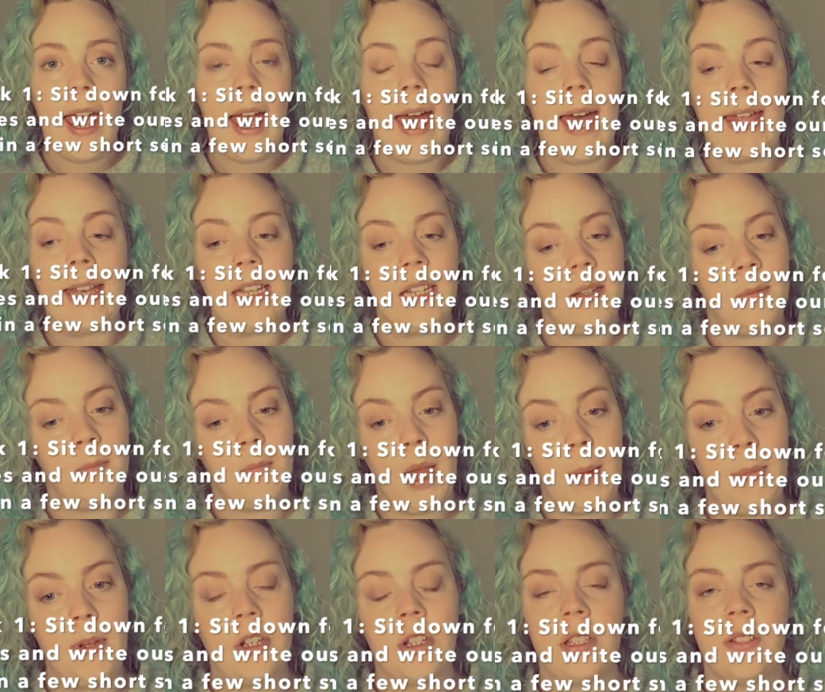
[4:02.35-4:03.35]
and
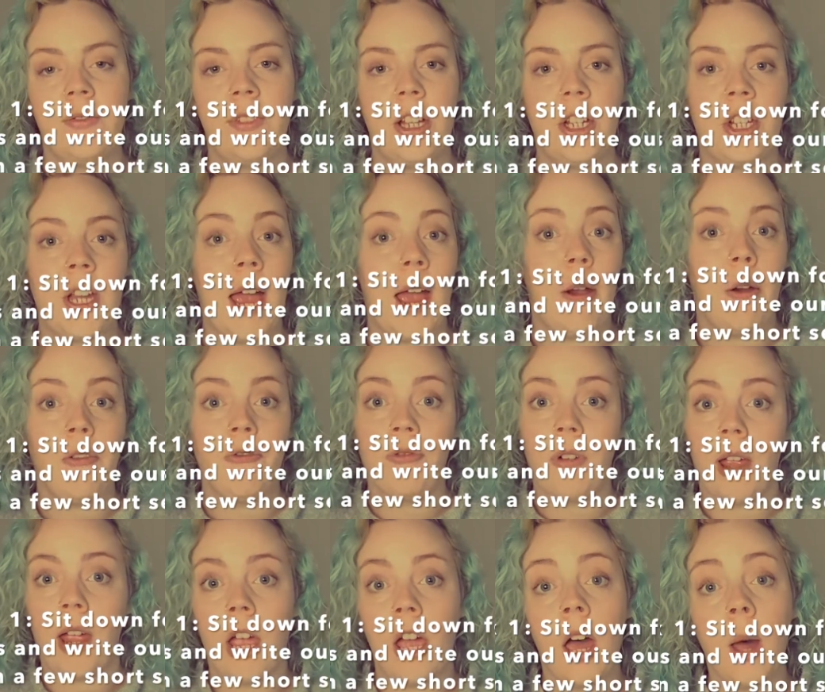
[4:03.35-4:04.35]
maybe just flesh it out and
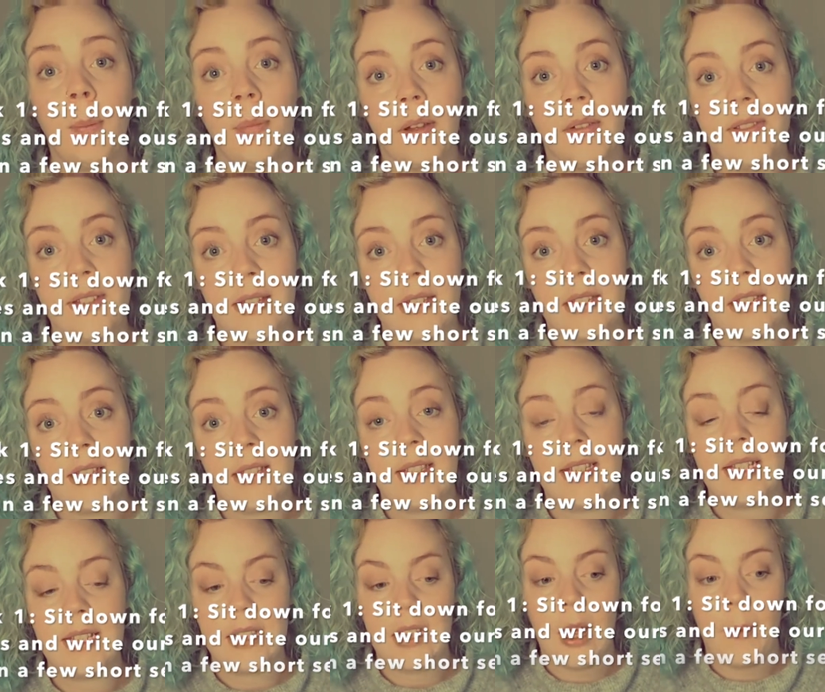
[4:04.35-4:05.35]
write a couple of
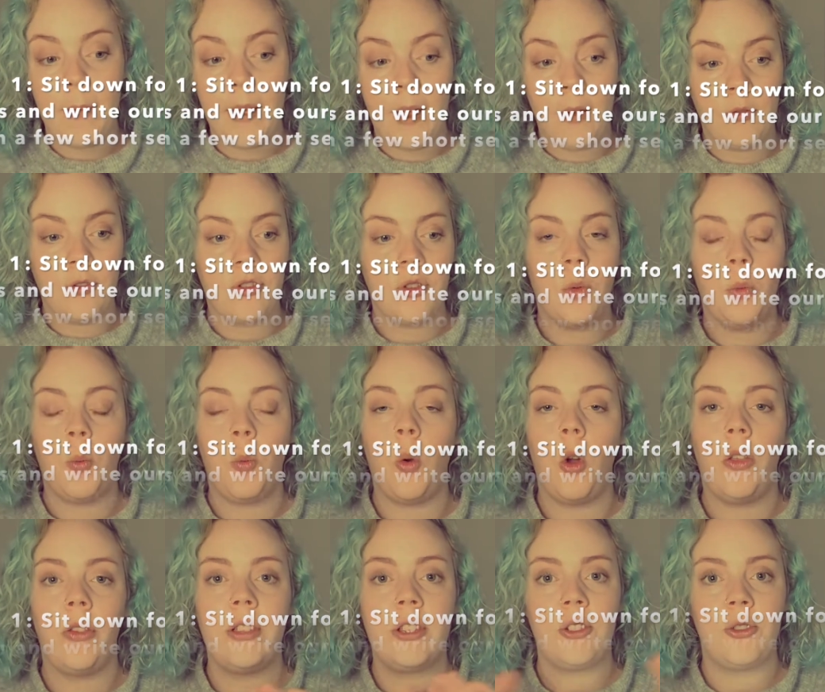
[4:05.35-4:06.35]
sentences about
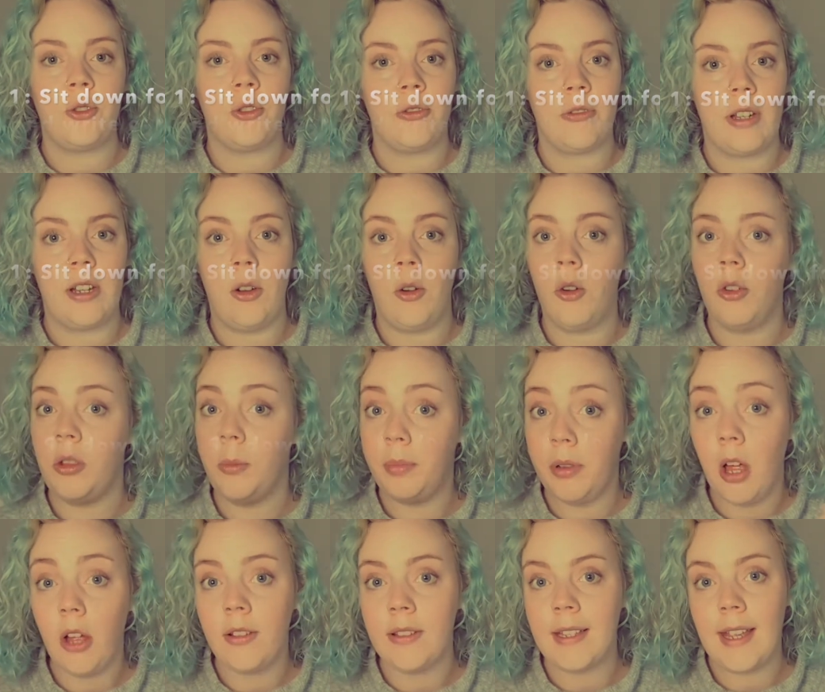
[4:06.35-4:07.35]
what the story or the
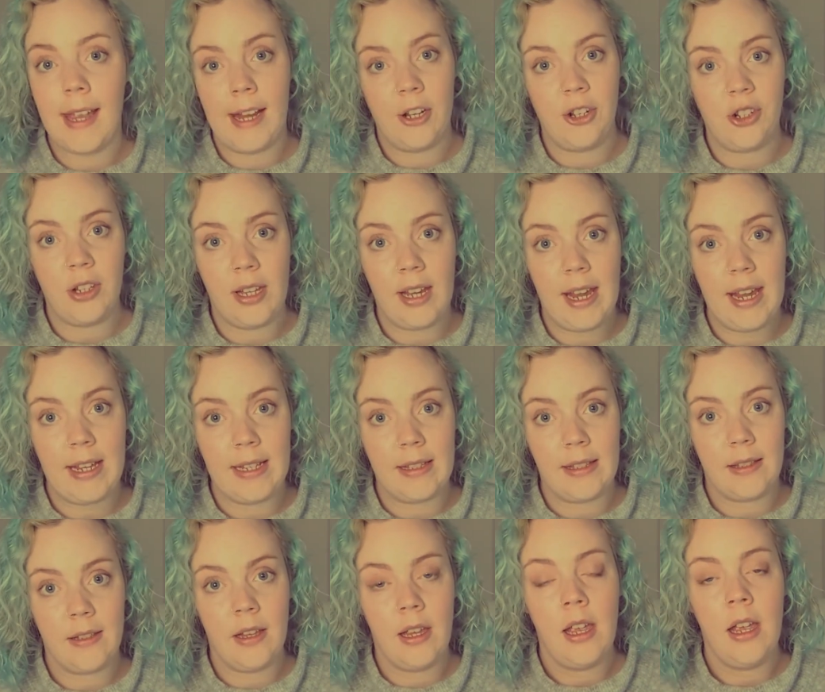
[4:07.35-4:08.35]
plot actually
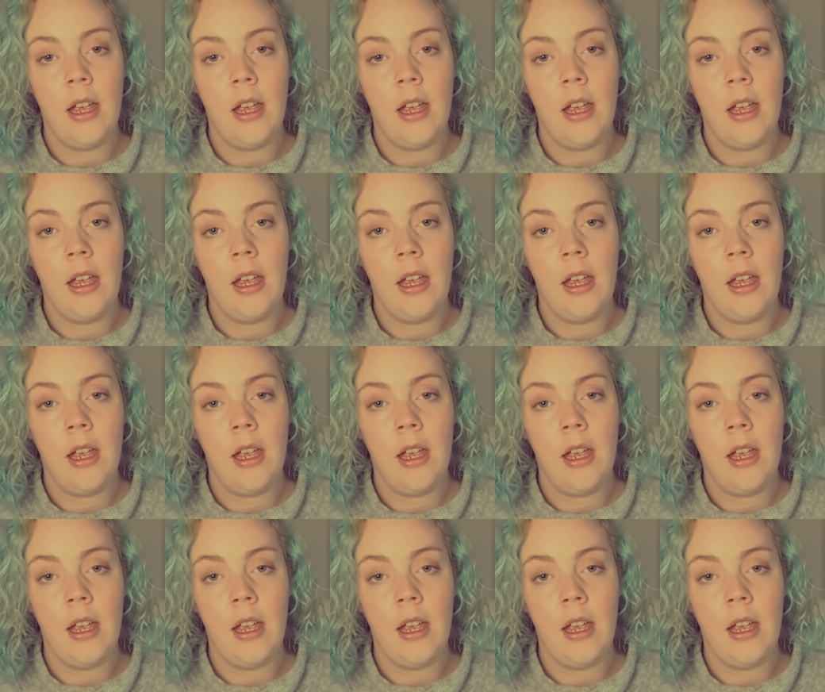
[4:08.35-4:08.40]
is.